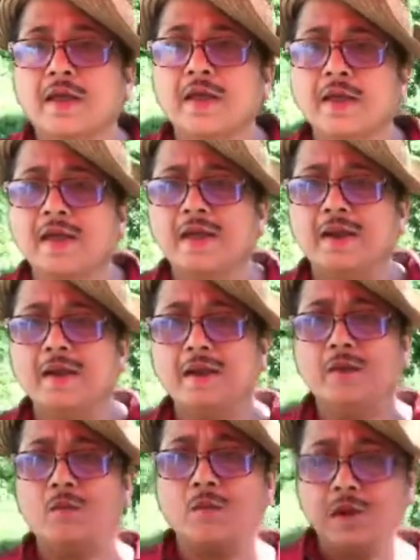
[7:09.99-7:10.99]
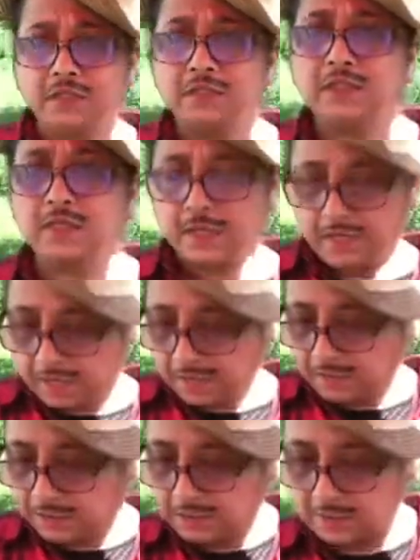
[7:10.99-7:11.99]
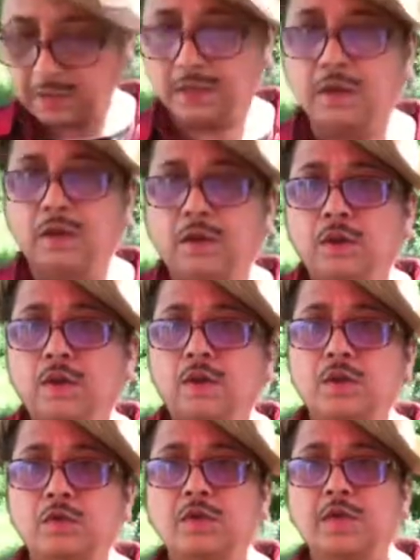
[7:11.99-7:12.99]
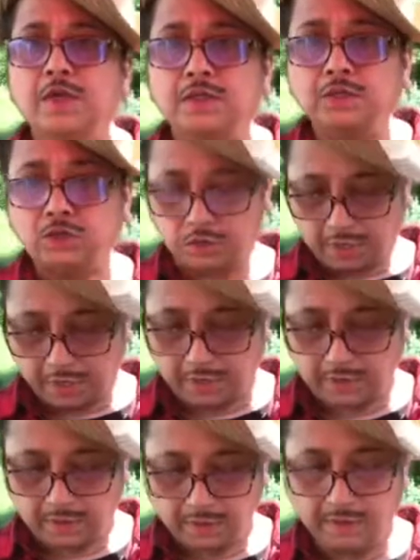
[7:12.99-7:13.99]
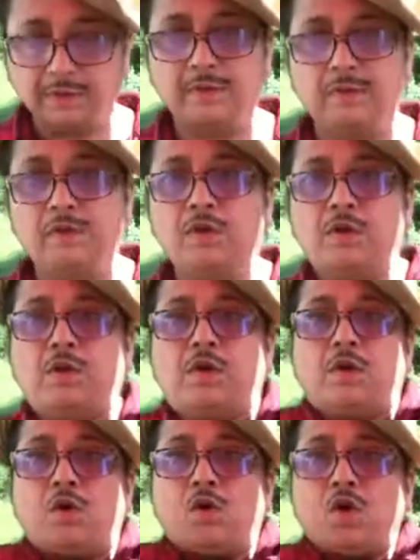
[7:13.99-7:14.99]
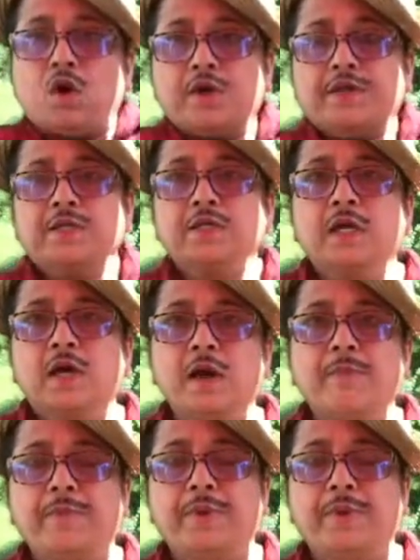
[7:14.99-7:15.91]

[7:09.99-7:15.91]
And once again, see, you get it together, knot it up,